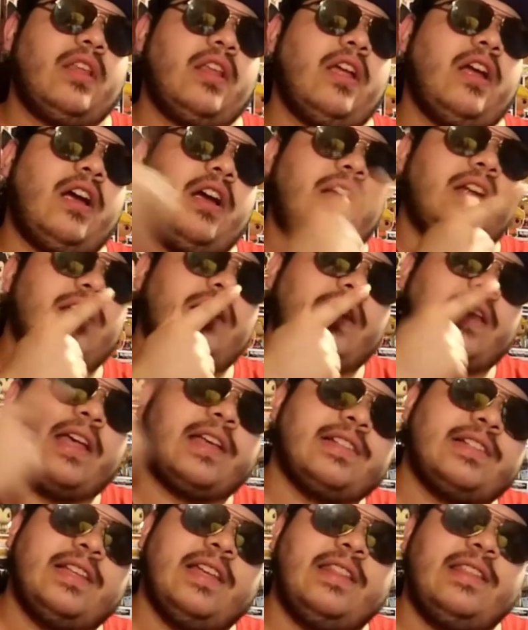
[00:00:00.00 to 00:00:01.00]
All right, like
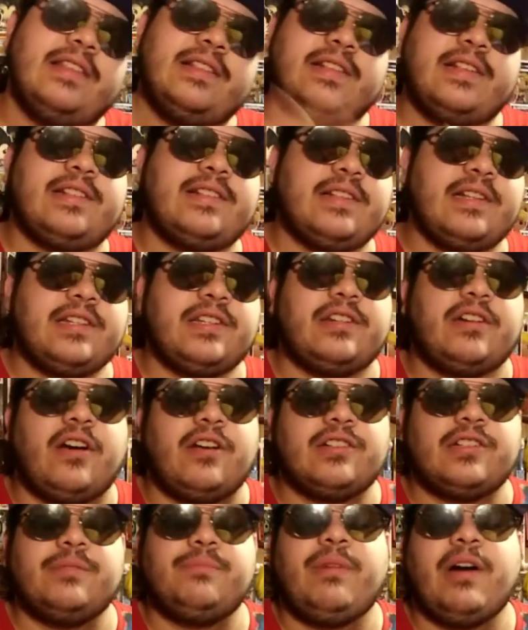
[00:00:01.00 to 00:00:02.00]
I said, this is such an
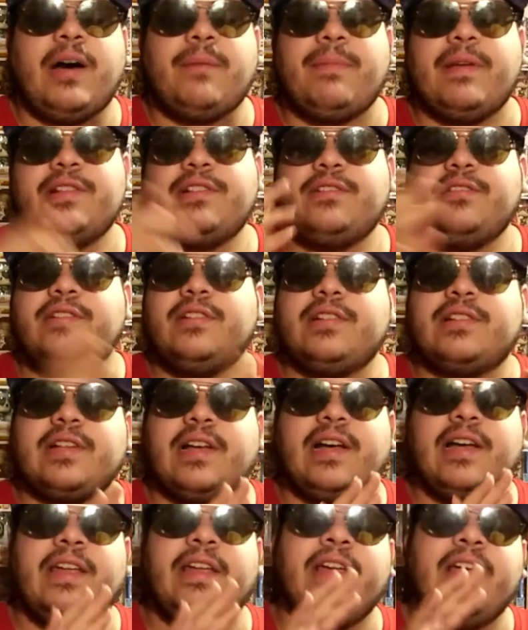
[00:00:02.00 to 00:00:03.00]
awesome pop. As soon as
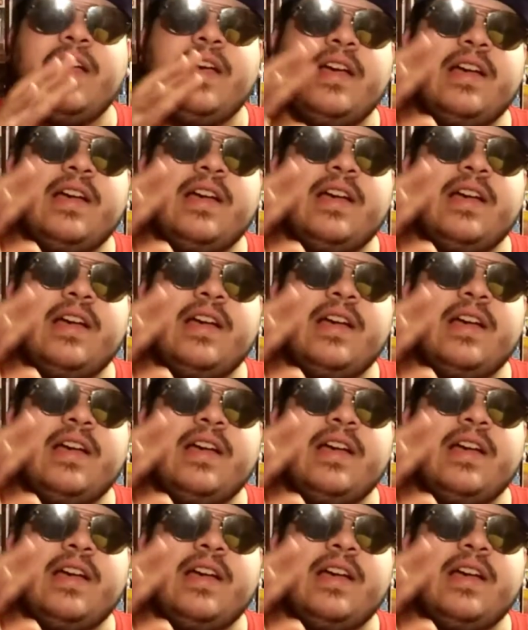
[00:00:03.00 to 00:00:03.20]
I